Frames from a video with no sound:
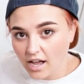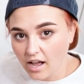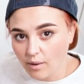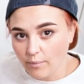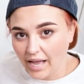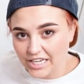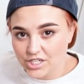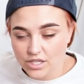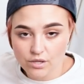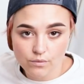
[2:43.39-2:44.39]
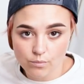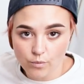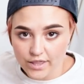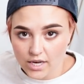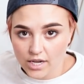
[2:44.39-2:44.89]
Actually, the
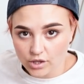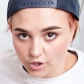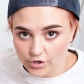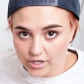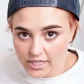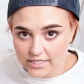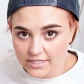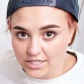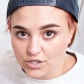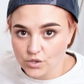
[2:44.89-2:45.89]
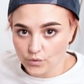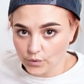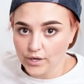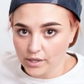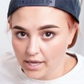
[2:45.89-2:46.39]
way that I learned this is
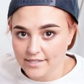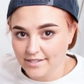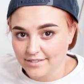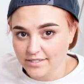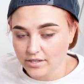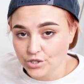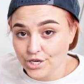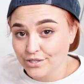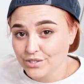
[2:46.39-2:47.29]
through a class on Skillshare.